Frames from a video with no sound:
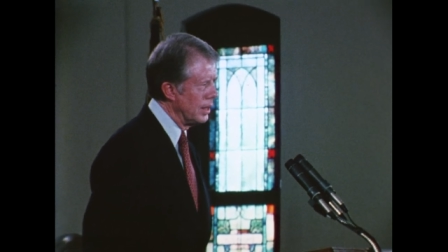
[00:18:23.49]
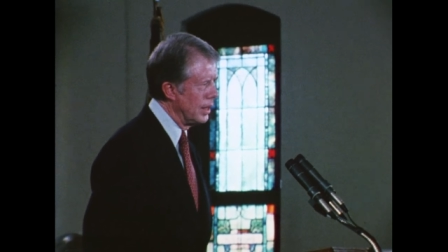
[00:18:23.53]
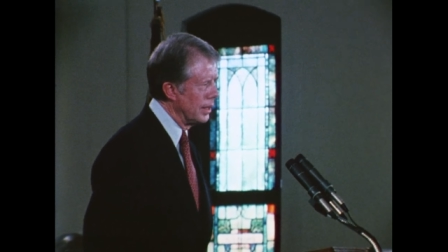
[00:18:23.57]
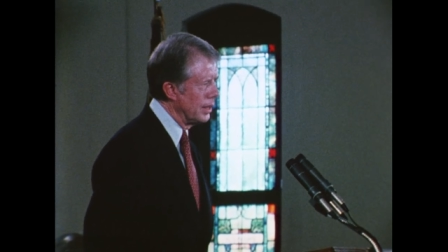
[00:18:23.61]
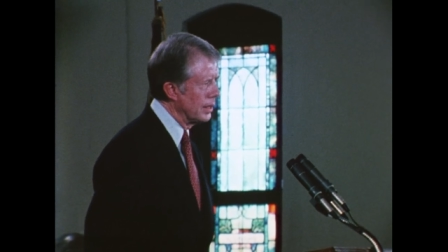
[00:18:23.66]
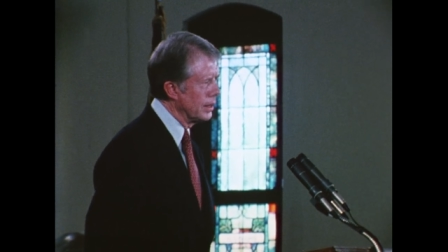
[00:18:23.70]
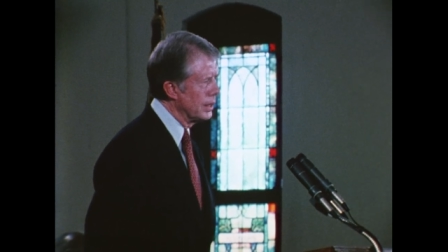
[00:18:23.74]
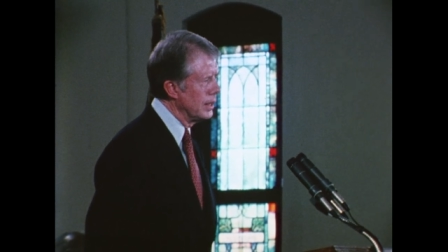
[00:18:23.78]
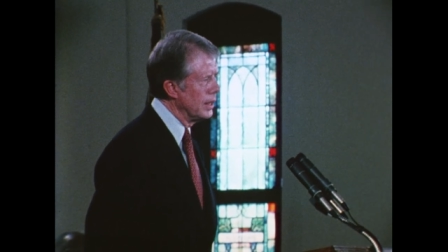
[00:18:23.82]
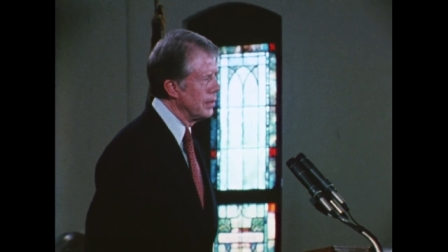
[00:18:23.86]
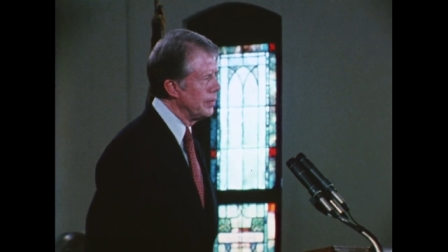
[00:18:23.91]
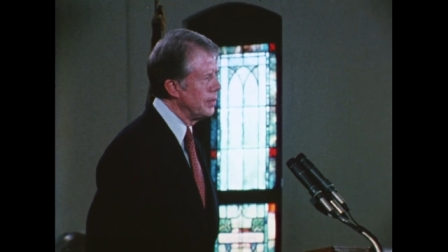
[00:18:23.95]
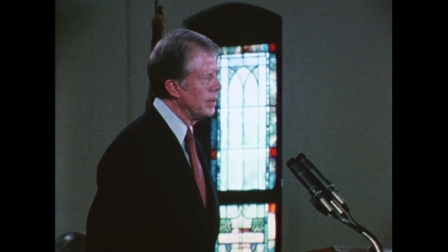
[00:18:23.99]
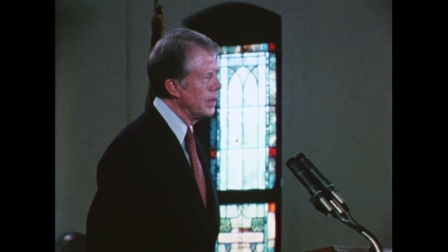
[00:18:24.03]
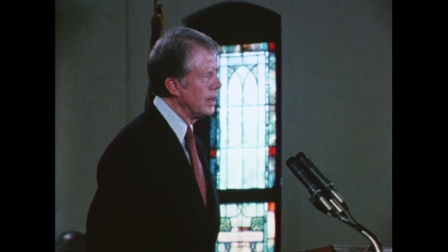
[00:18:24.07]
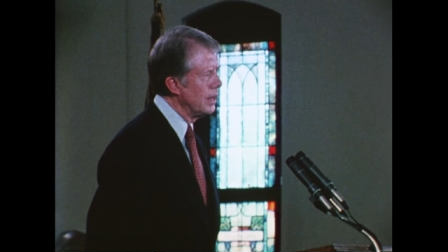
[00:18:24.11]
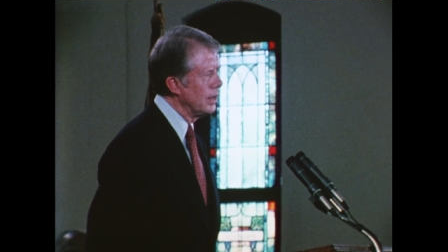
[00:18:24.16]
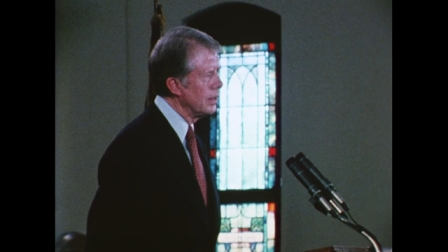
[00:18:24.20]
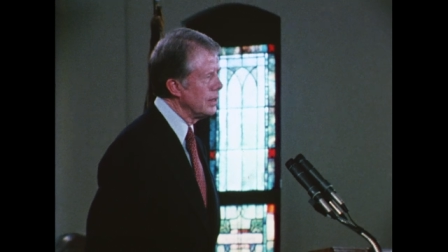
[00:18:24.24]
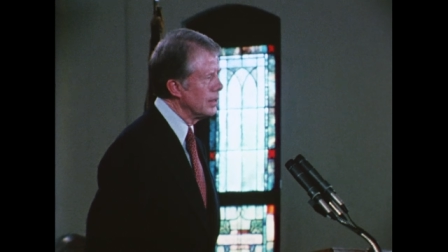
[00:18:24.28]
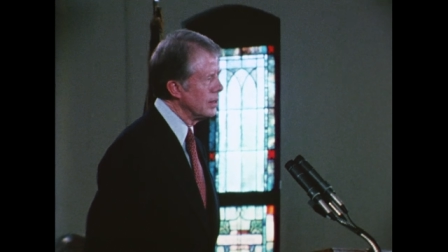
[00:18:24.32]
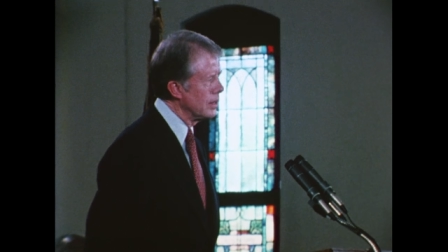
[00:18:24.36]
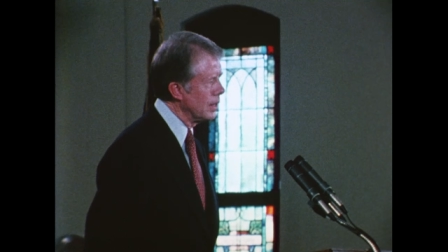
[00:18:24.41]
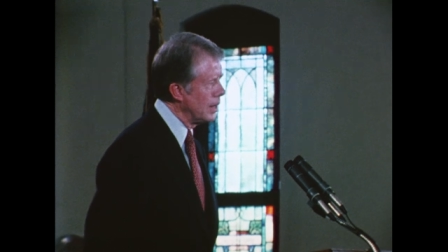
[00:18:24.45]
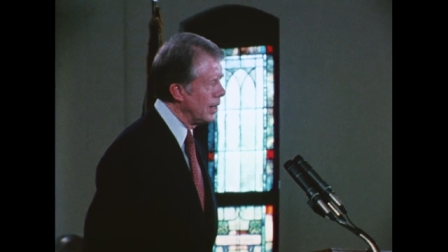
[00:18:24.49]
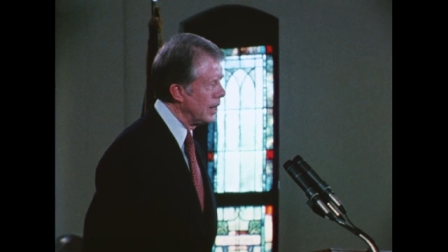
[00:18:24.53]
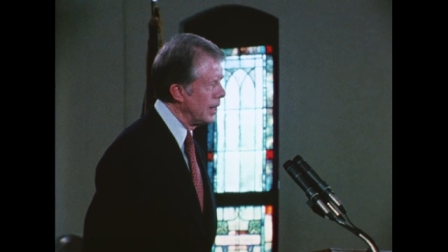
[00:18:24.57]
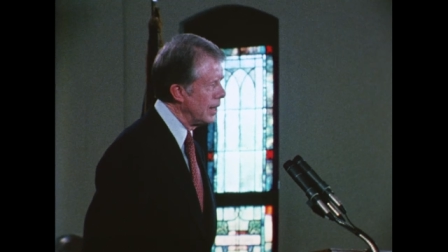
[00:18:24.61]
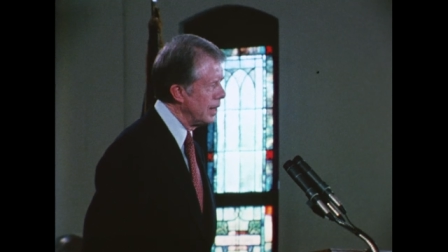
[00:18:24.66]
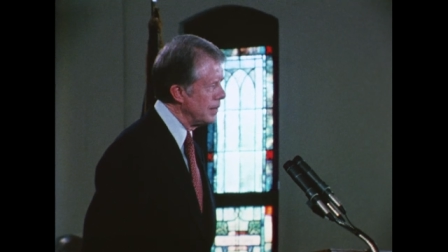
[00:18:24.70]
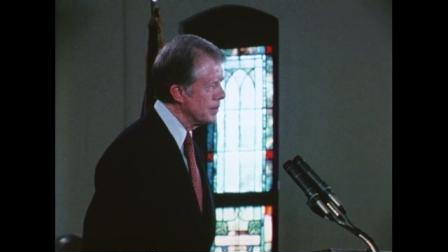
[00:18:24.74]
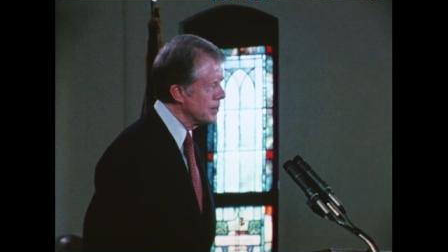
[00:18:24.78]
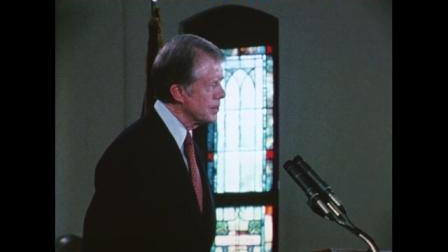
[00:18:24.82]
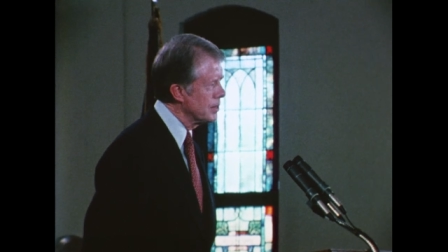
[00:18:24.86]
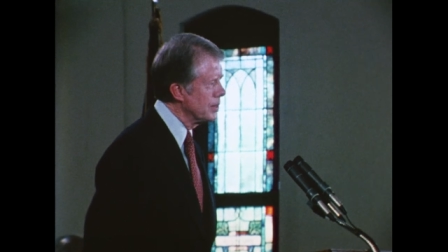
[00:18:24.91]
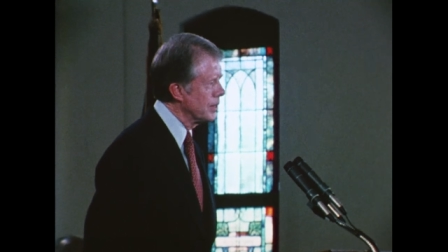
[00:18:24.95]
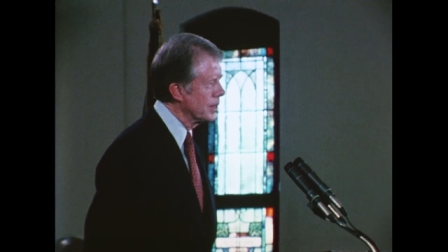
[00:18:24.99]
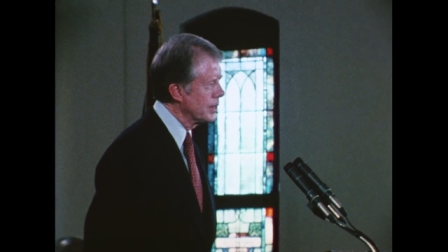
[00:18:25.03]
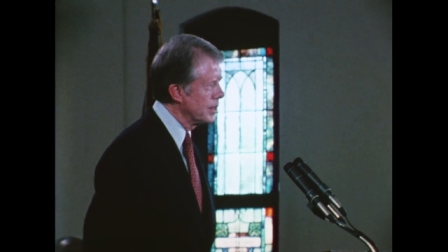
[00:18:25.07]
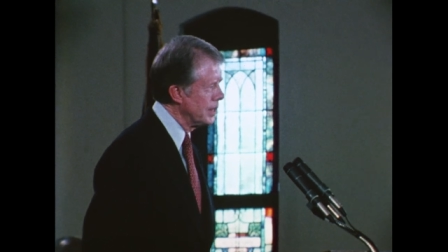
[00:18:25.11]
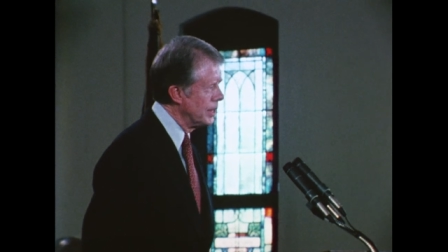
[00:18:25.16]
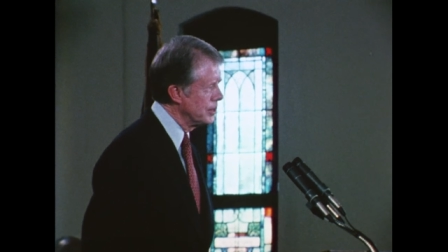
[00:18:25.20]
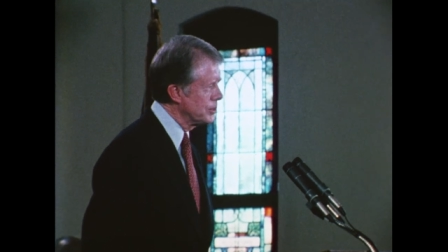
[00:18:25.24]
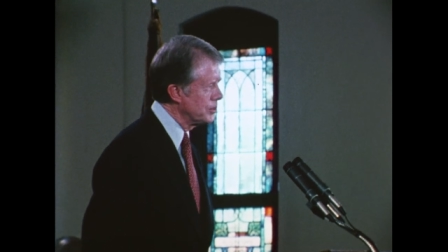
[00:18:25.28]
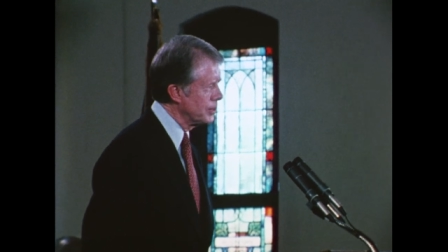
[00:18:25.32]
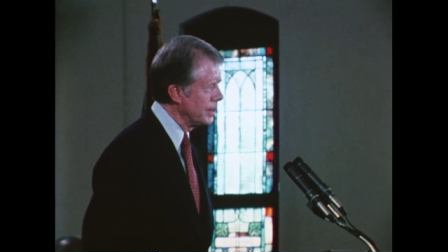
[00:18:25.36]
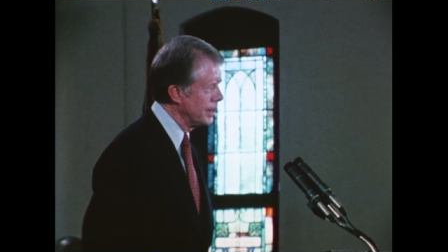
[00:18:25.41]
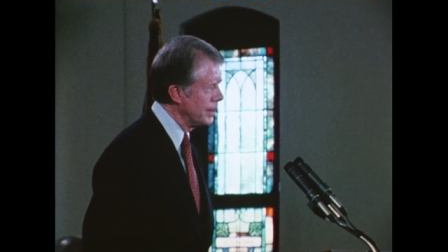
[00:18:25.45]
and to give their lives to a
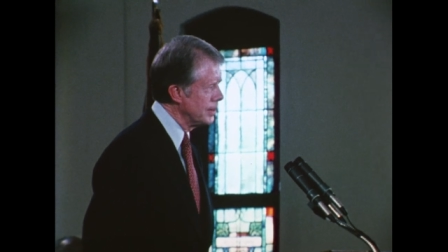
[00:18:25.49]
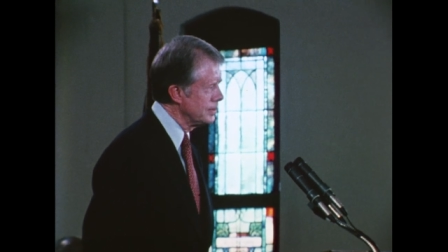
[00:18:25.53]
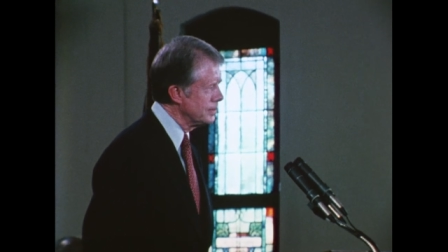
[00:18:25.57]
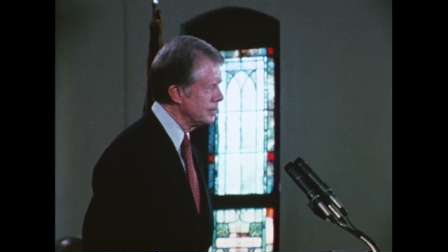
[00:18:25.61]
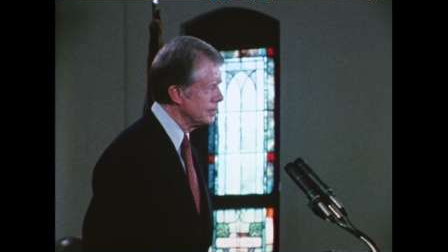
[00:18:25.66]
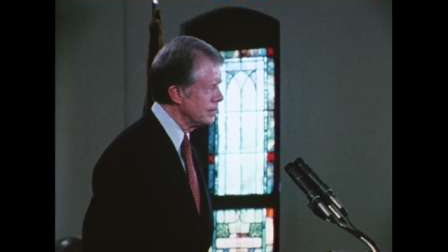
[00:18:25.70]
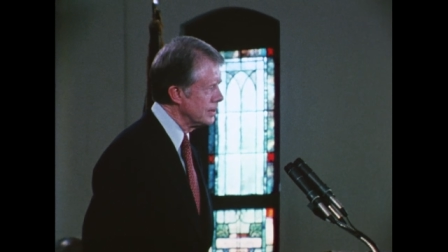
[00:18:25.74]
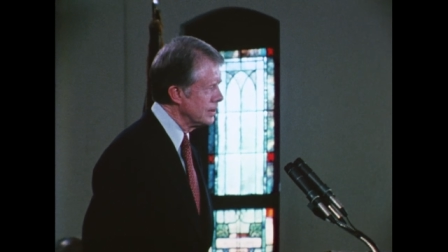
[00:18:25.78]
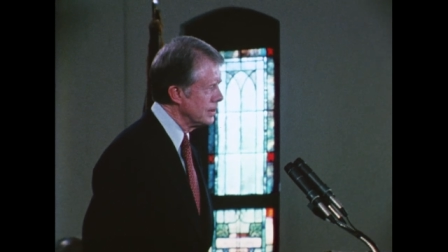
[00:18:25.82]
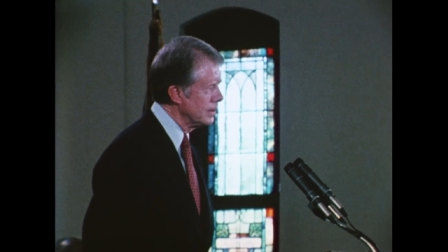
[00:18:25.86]
country